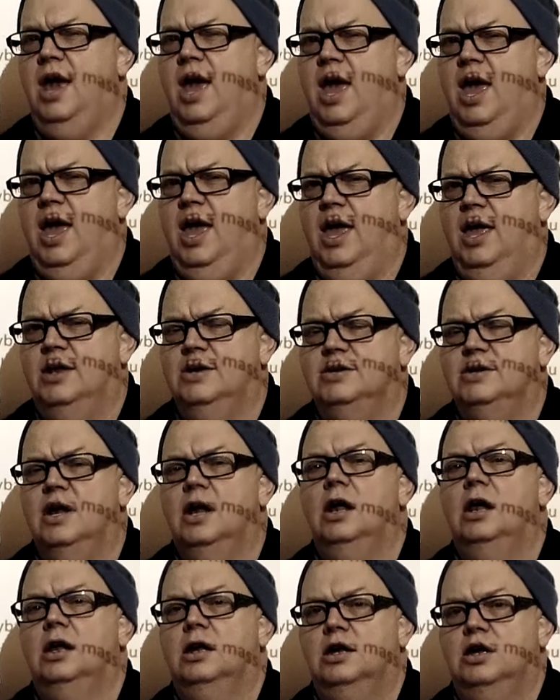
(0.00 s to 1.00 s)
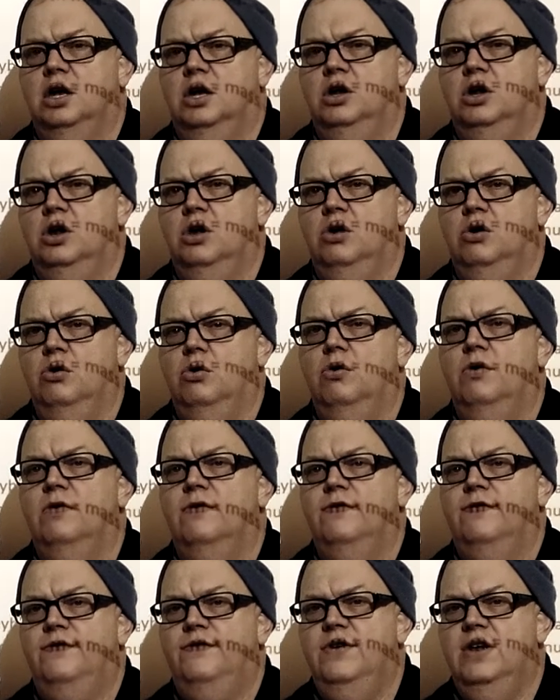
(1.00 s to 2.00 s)
and
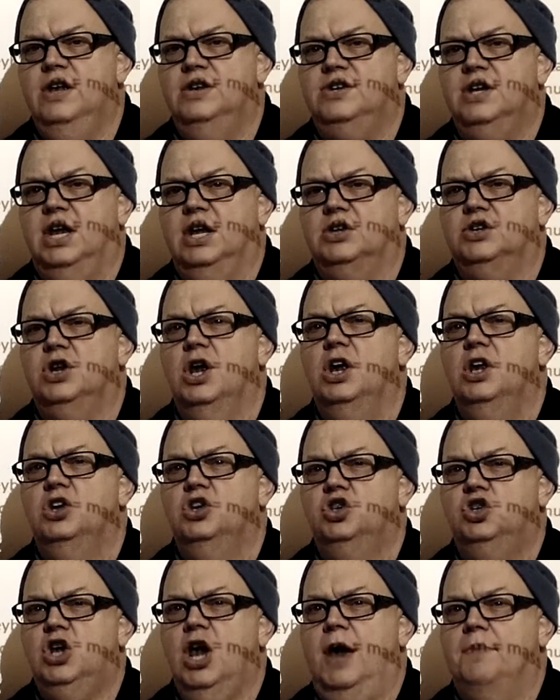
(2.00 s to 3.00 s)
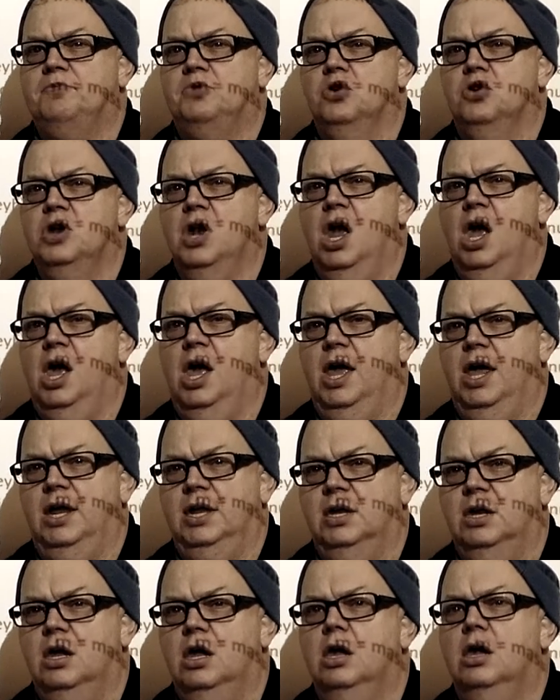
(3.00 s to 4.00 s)
Canu, Physics, Chapter
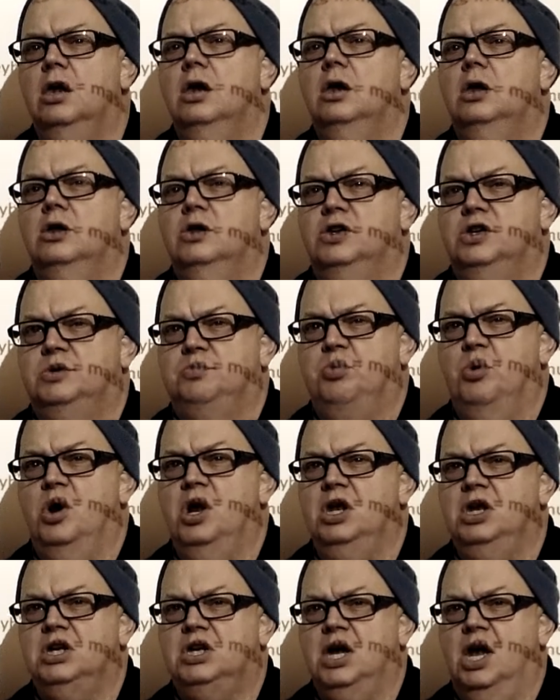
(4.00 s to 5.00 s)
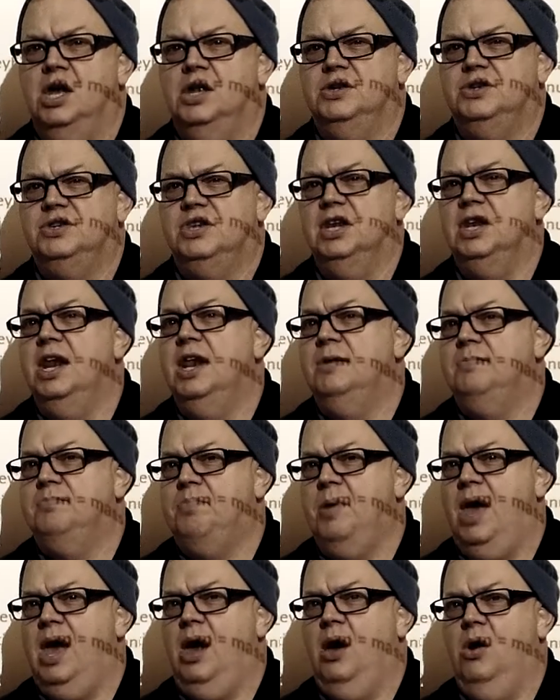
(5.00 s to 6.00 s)
9, Spring Constant
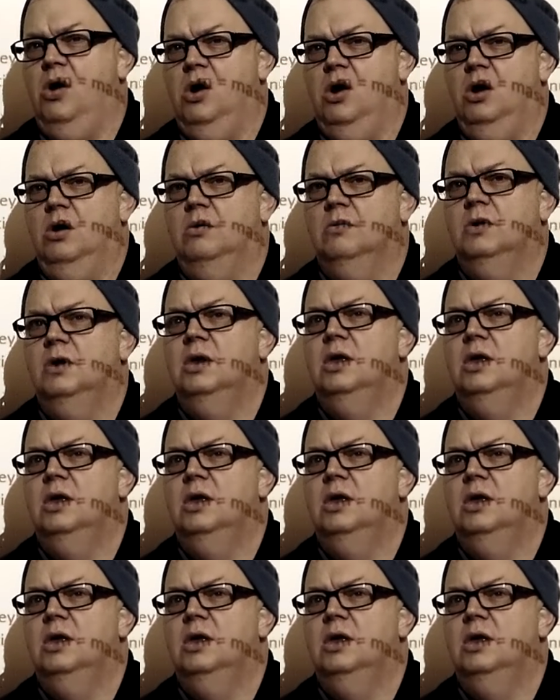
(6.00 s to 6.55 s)
and Power.